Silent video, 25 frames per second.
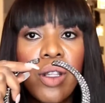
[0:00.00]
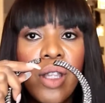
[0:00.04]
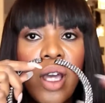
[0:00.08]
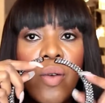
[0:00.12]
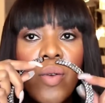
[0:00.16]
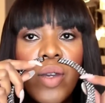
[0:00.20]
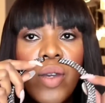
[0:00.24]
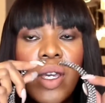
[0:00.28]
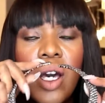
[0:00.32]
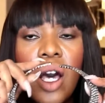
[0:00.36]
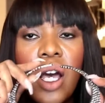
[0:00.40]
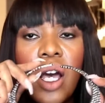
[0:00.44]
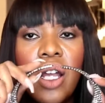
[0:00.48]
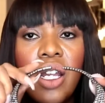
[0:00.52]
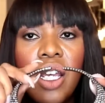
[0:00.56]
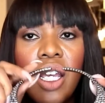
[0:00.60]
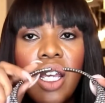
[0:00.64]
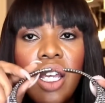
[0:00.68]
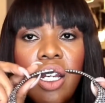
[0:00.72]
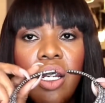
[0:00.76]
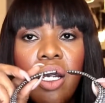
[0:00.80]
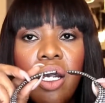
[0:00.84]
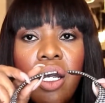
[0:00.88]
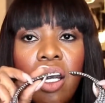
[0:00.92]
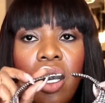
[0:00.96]
that we got
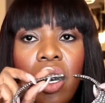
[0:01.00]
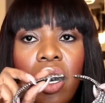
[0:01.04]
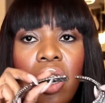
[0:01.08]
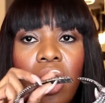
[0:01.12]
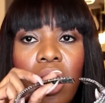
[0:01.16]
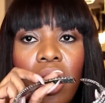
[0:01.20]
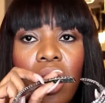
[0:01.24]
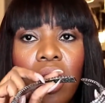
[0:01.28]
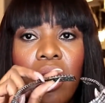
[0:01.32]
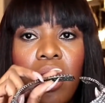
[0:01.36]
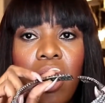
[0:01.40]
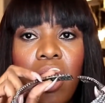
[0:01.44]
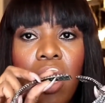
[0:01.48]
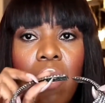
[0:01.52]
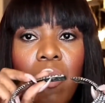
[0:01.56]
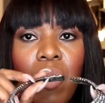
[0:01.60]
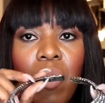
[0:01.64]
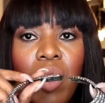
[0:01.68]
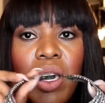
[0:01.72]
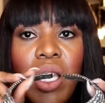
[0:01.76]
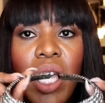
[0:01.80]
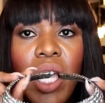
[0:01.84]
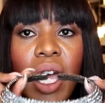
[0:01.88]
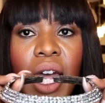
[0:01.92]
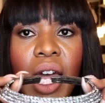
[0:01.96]
in. It's
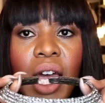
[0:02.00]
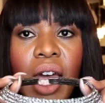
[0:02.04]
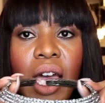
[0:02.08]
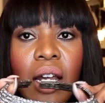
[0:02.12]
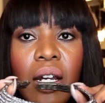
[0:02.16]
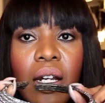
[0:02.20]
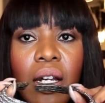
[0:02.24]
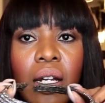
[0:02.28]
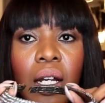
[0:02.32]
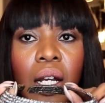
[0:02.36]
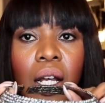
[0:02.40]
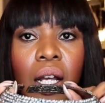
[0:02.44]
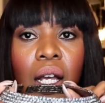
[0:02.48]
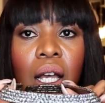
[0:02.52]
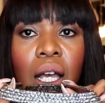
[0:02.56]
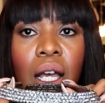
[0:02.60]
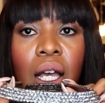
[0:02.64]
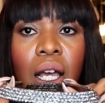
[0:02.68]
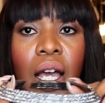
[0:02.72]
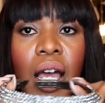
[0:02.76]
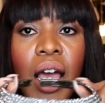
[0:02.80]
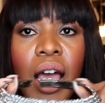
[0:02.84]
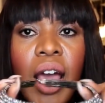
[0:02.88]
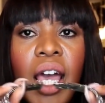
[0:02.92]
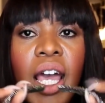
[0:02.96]
hematite,
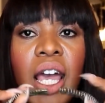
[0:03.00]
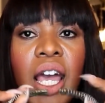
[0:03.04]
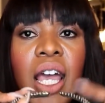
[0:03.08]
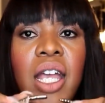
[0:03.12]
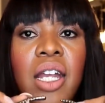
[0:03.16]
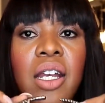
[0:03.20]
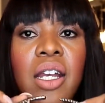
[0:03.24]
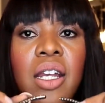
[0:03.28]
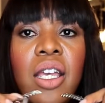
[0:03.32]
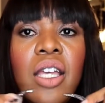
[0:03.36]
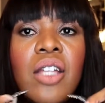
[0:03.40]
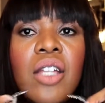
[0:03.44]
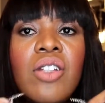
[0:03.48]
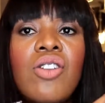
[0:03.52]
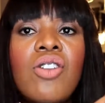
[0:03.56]
and it